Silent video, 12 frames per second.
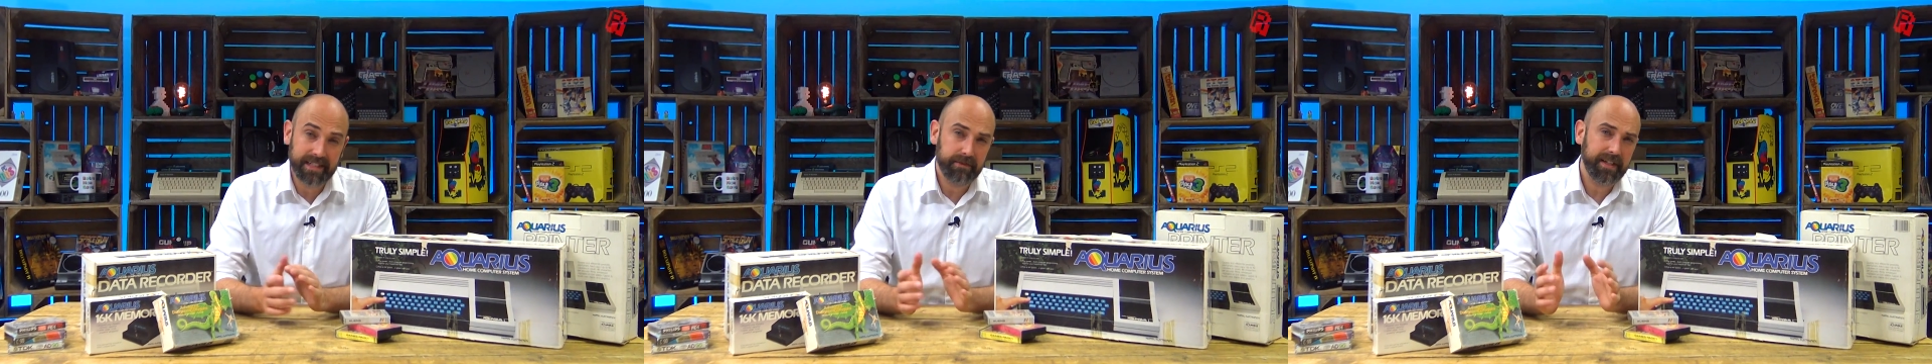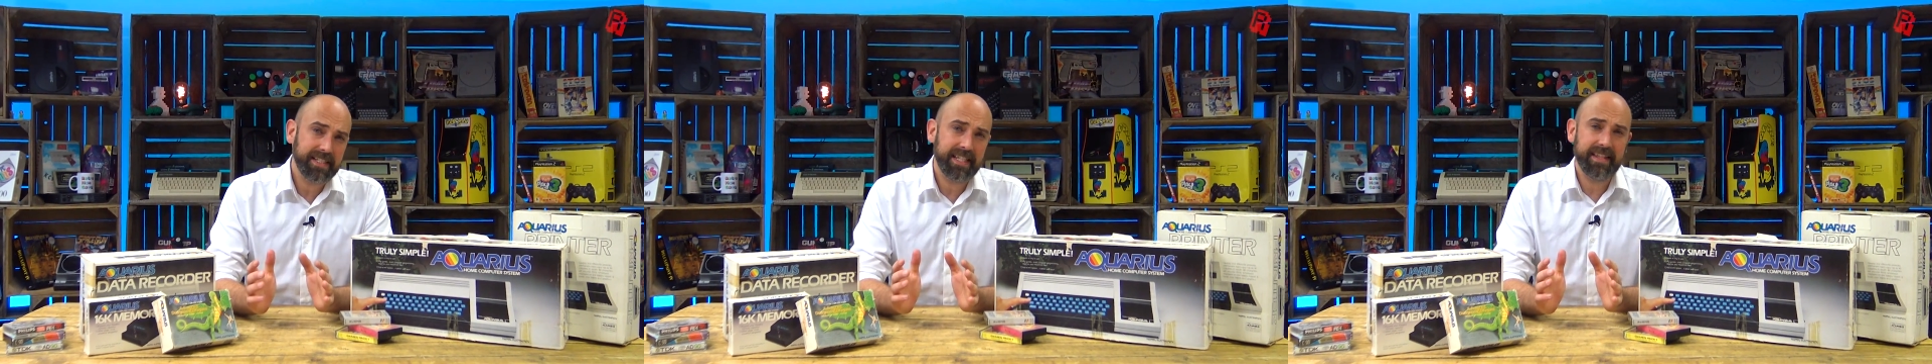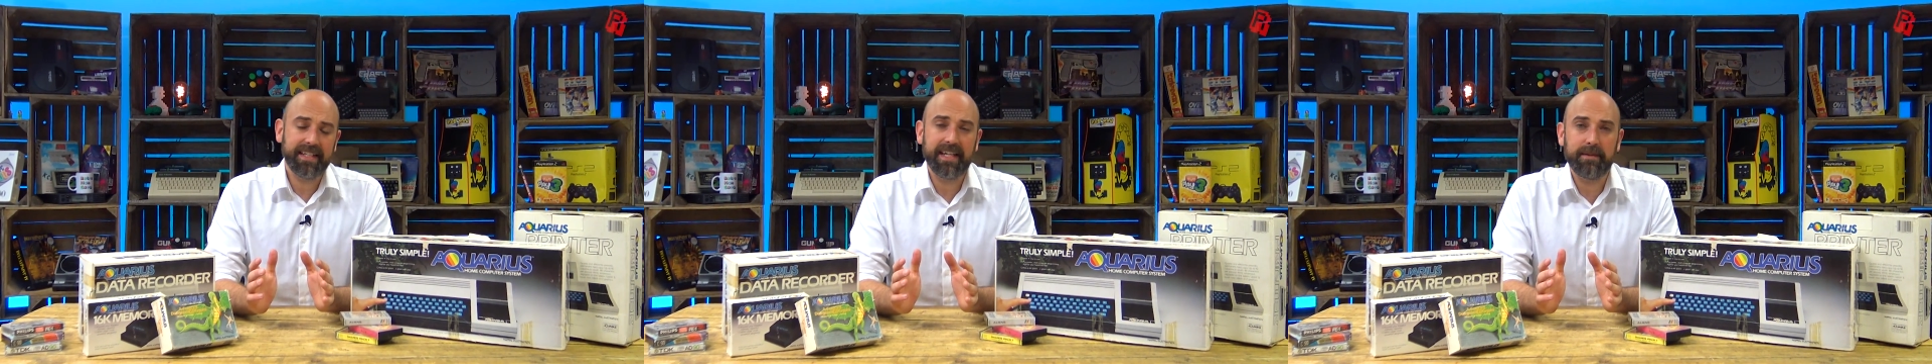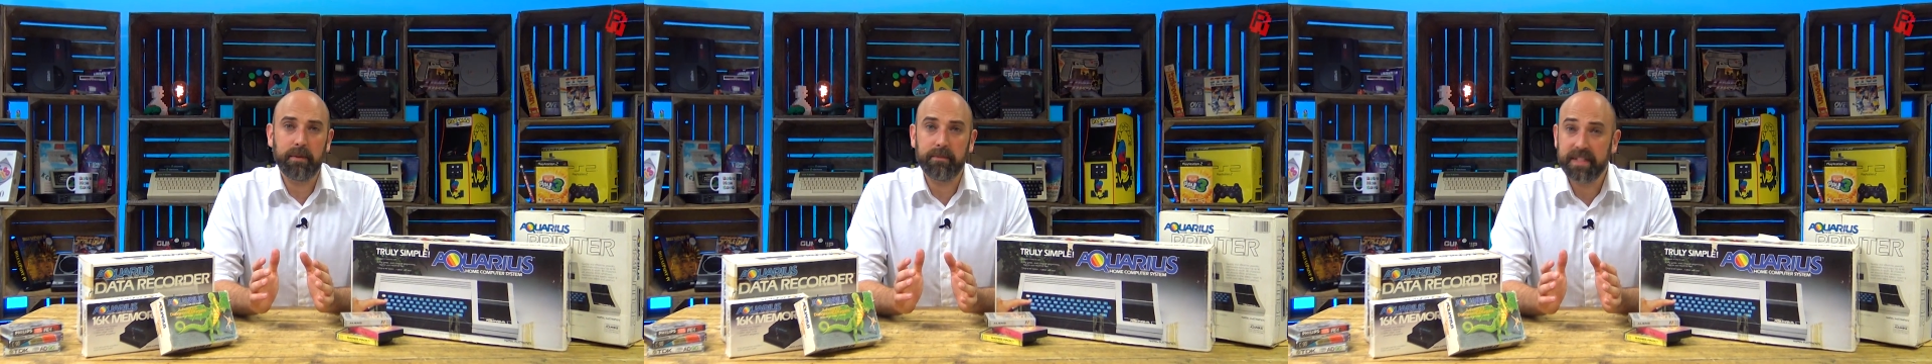and if I say the
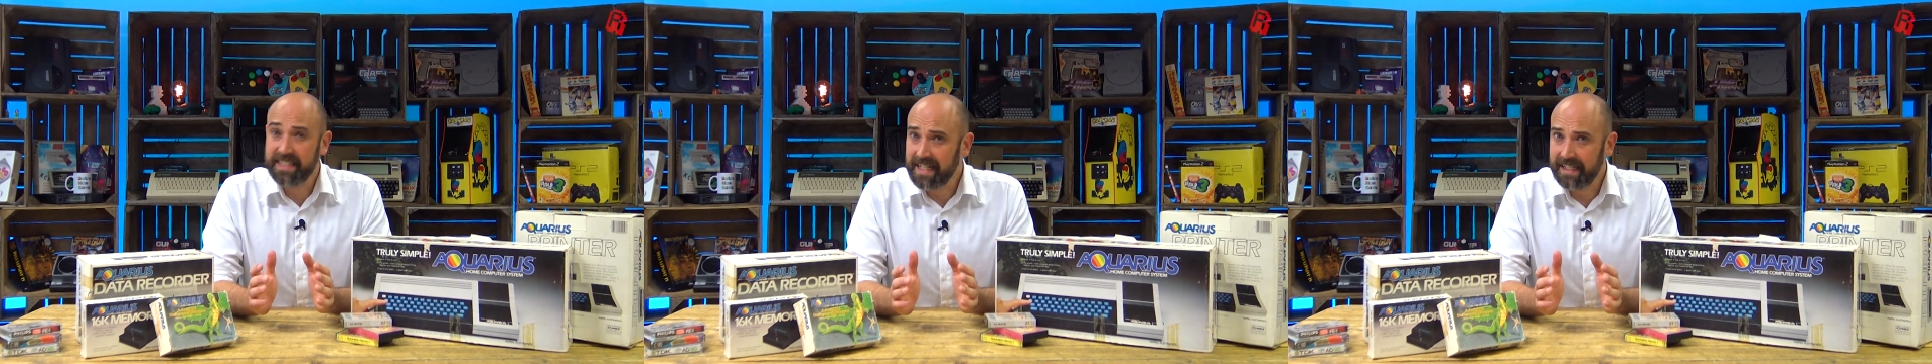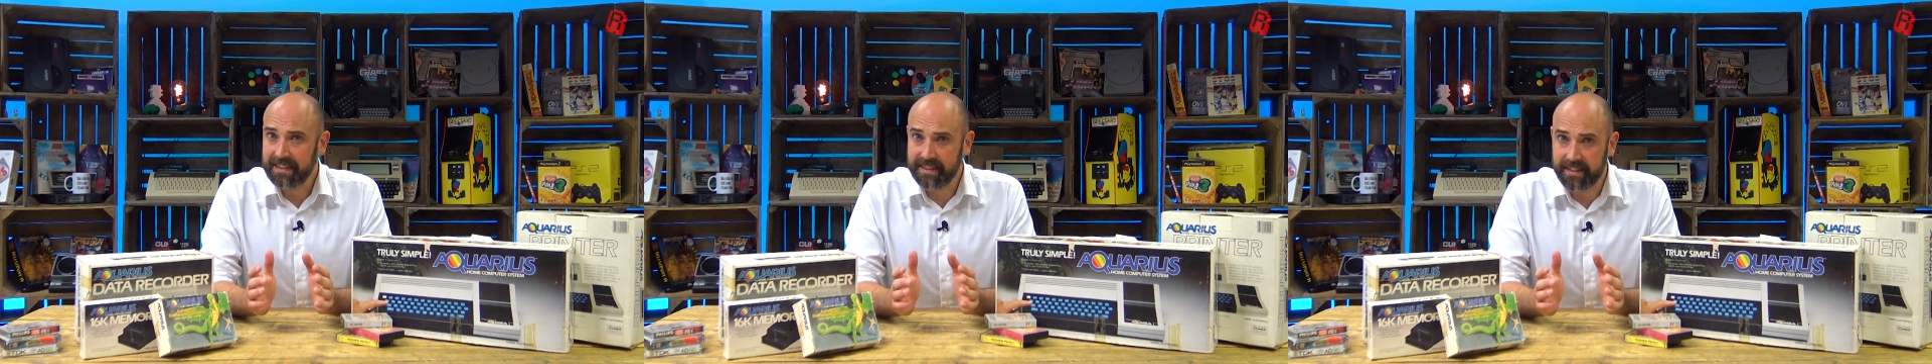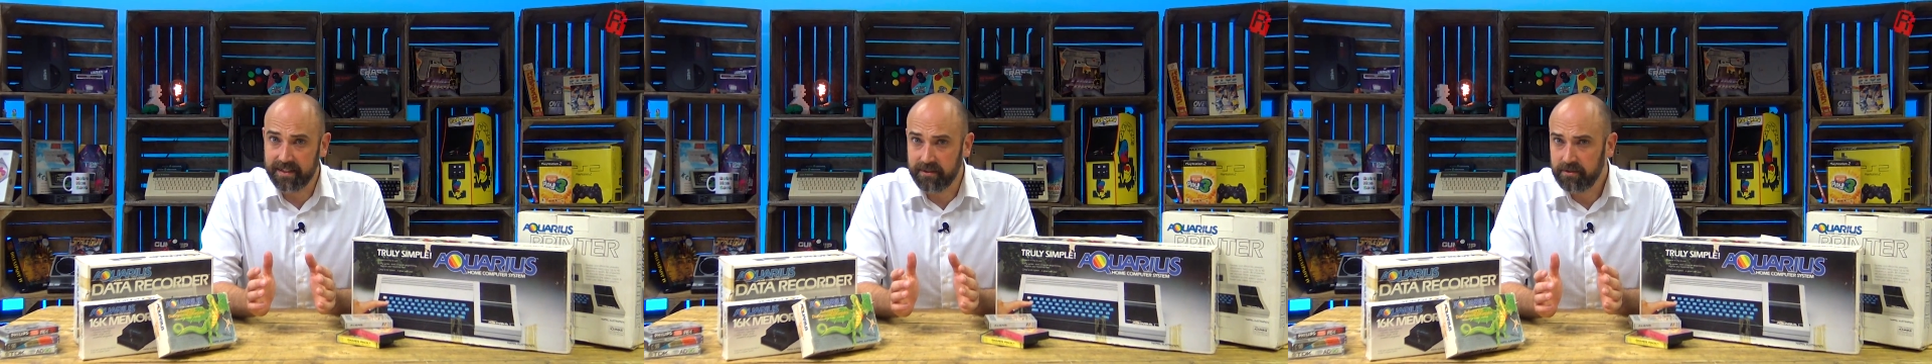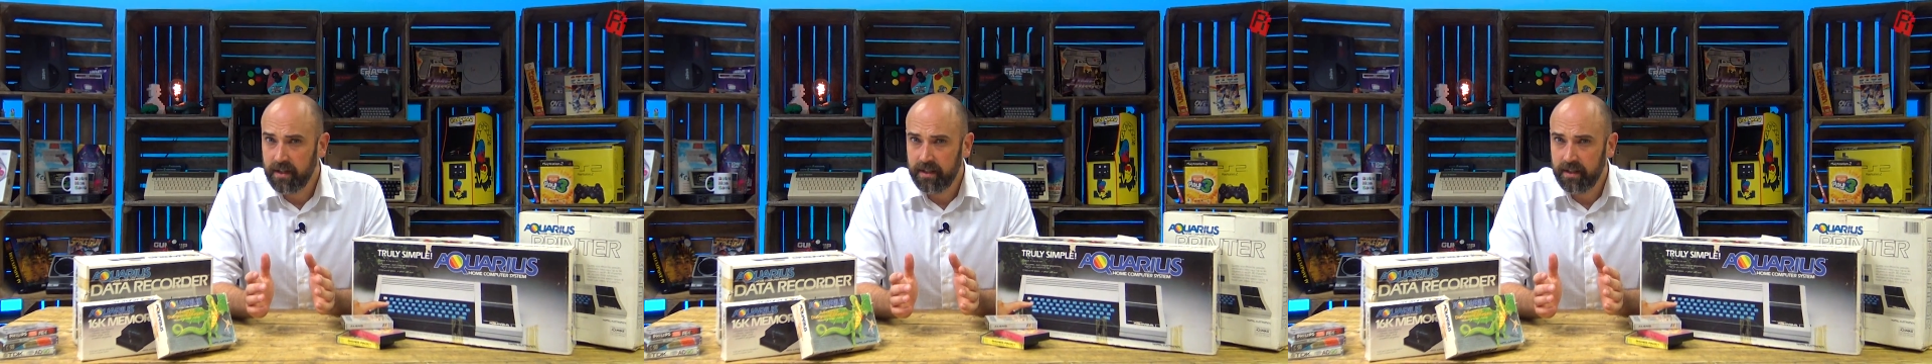name Mattel to you,